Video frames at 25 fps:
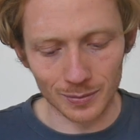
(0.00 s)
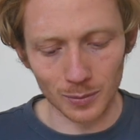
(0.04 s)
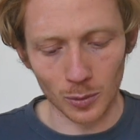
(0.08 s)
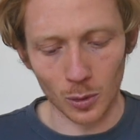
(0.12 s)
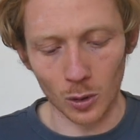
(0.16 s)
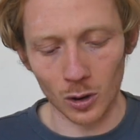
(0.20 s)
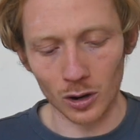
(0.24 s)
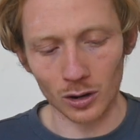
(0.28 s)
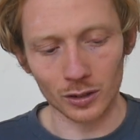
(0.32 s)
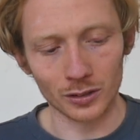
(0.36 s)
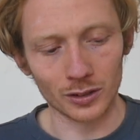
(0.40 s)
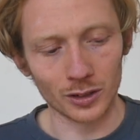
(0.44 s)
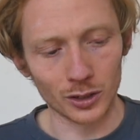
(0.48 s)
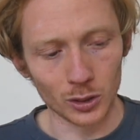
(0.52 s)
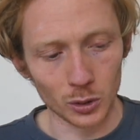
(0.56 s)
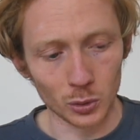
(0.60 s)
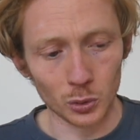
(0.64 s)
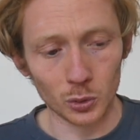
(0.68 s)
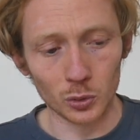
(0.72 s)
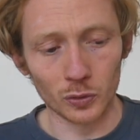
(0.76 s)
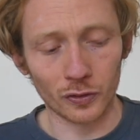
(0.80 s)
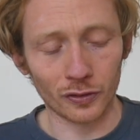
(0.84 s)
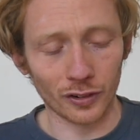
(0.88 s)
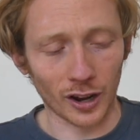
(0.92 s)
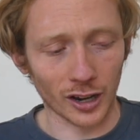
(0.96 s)
more,
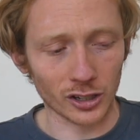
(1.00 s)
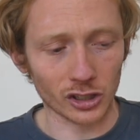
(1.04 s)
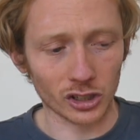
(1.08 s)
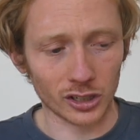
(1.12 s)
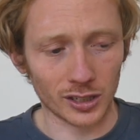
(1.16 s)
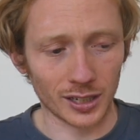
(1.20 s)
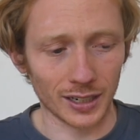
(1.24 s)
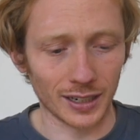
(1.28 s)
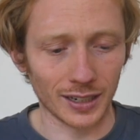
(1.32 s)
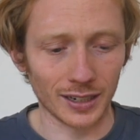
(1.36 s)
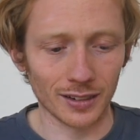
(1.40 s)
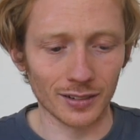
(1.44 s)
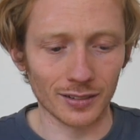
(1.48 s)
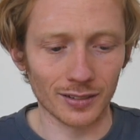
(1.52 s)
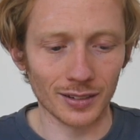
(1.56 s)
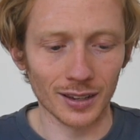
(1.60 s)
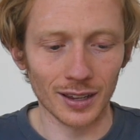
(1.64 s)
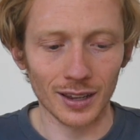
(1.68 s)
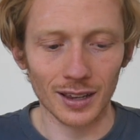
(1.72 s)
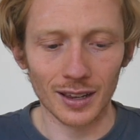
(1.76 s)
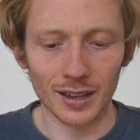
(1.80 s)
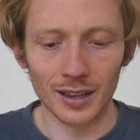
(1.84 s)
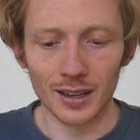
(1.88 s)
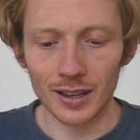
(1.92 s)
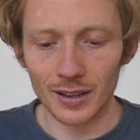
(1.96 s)
new, fresh teas,
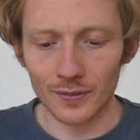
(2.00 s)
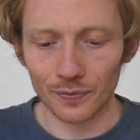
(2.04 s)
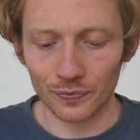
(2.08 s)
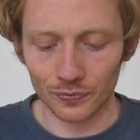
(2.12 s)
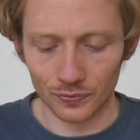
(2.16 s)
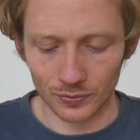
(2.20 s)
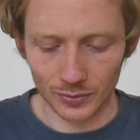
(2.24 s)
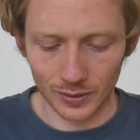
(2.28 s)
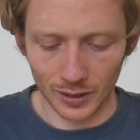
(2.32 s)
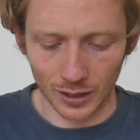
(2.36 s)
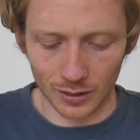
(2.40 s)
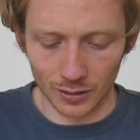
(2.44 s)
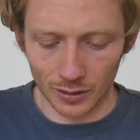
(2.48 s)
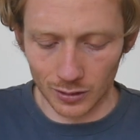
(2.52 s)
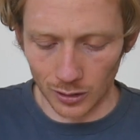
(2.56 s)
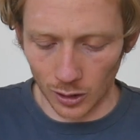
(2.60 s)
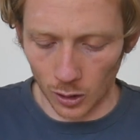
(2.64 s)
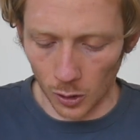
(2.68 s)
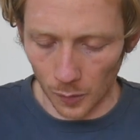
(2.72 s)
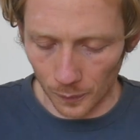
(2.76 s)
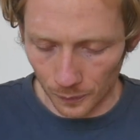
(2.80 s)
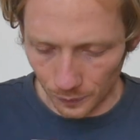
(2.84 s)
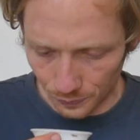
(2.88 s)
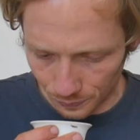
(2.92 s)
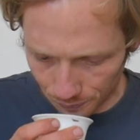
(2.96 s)
and
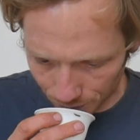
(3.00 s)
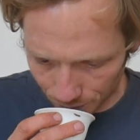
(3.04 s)
so,